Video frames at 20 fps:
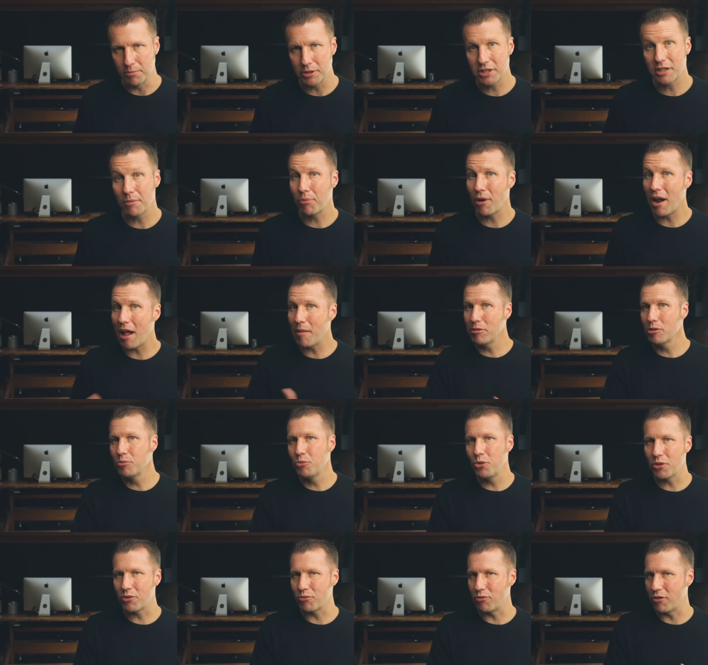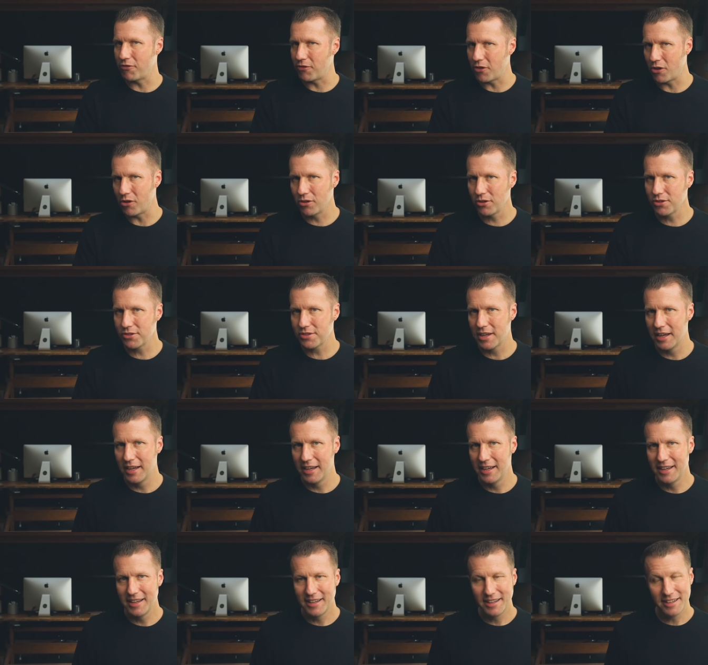But the problem with referrals
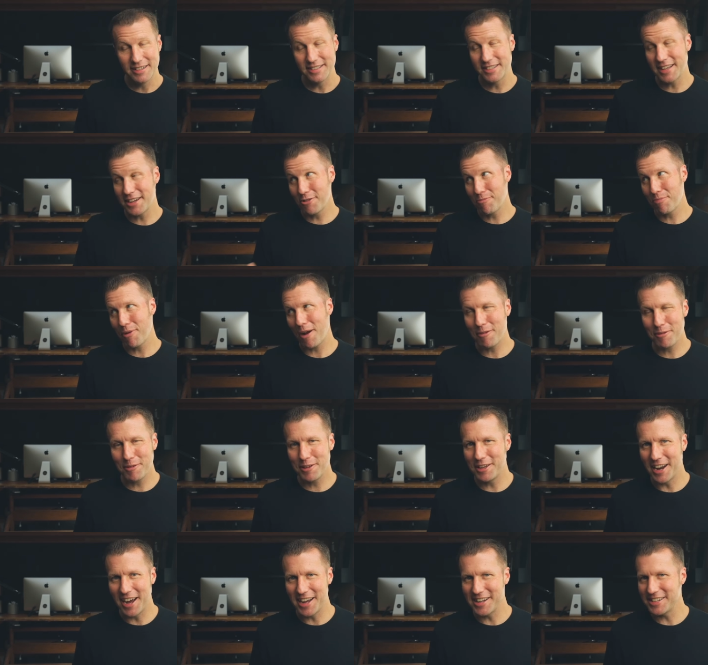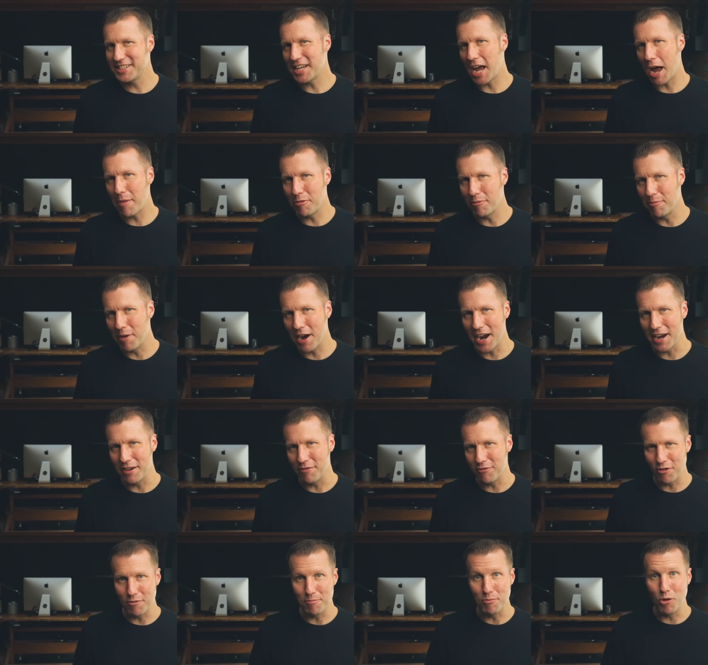is that you're probably not top of mind
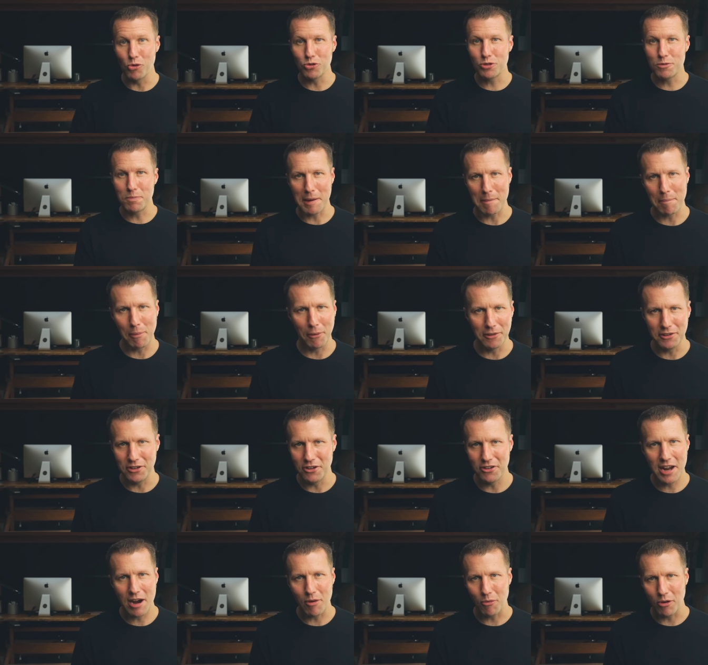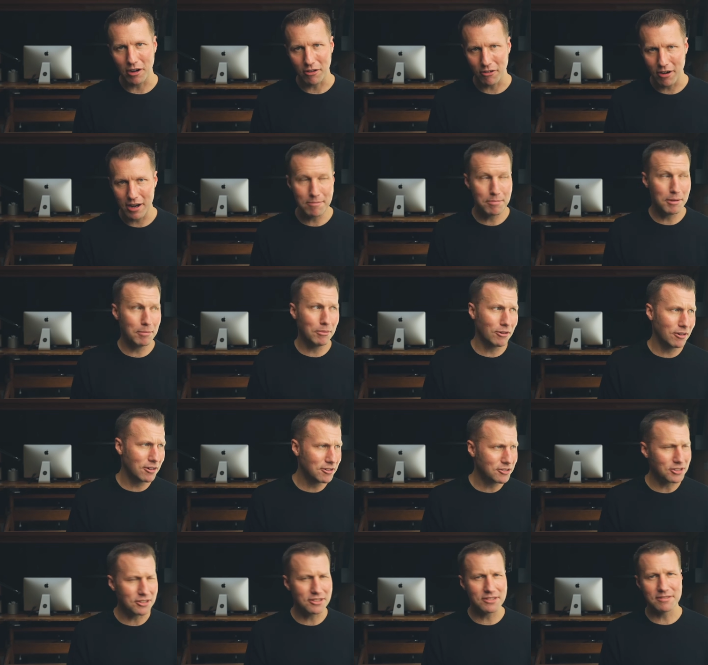for most people in your network, right? People aren't
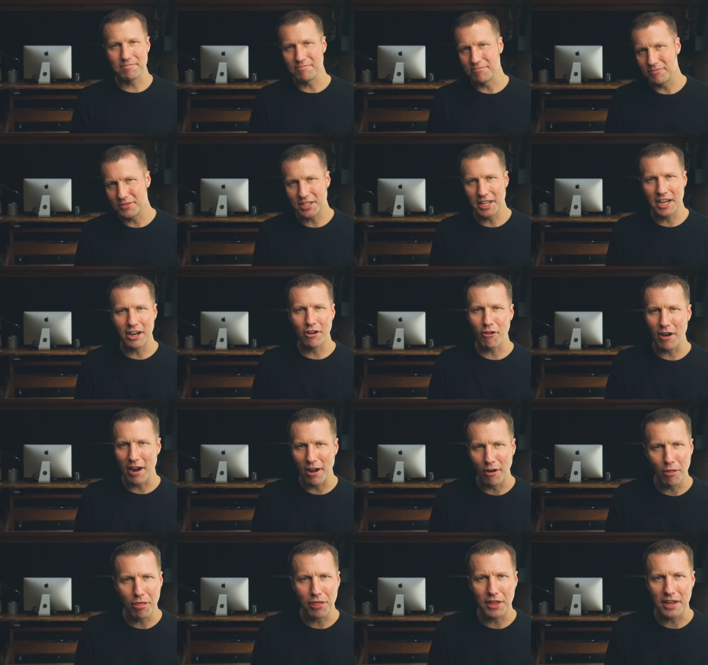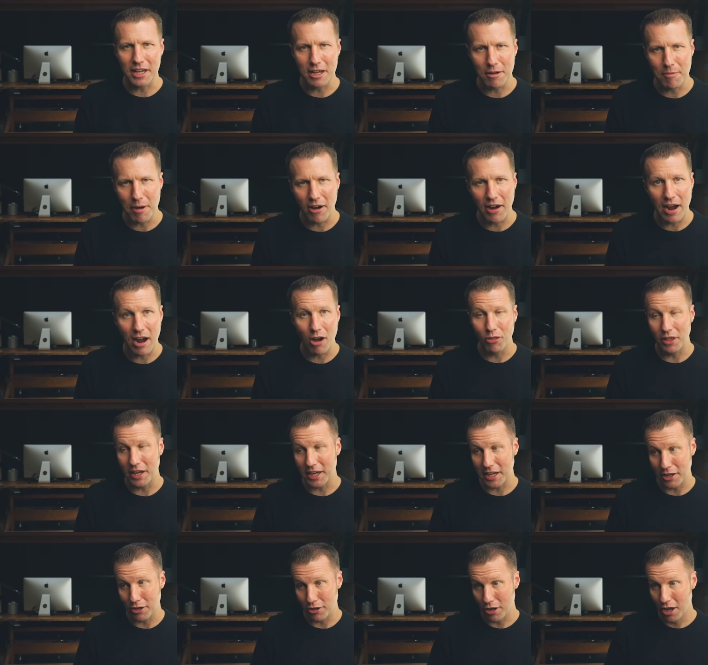just sitting around thinking about how they
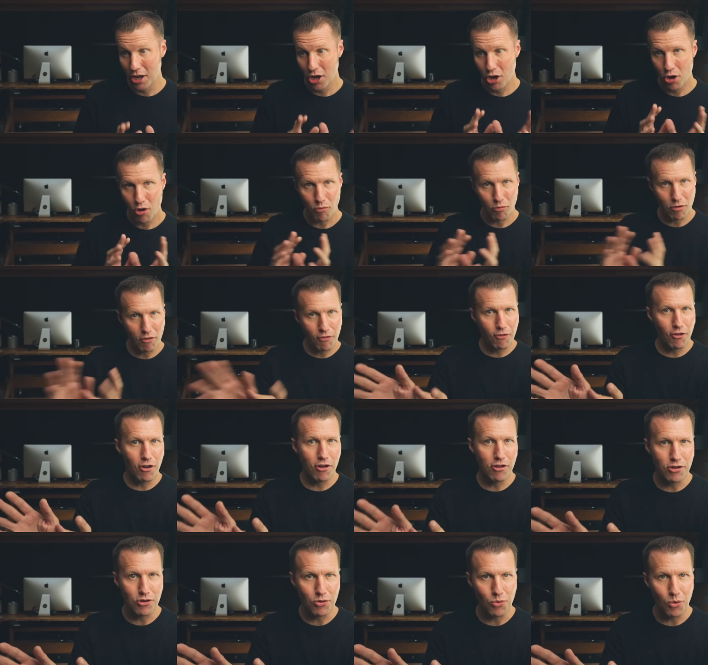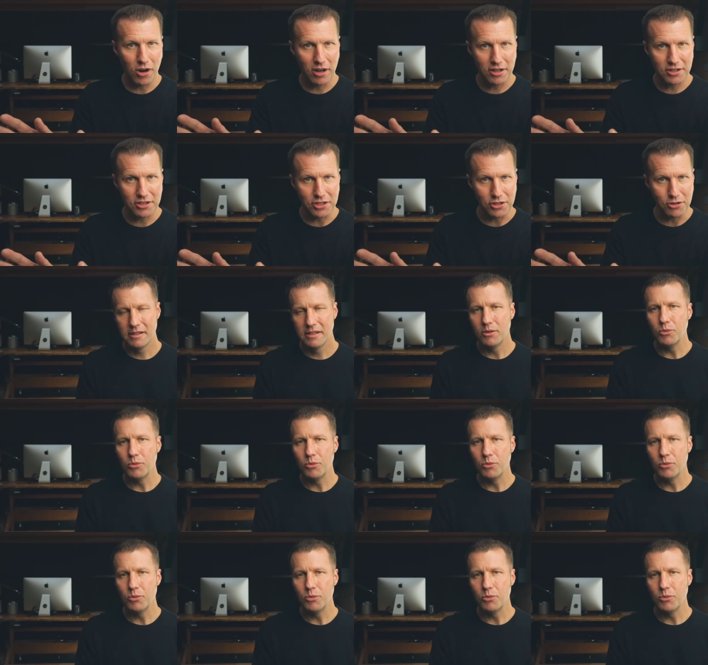can refer new work to you.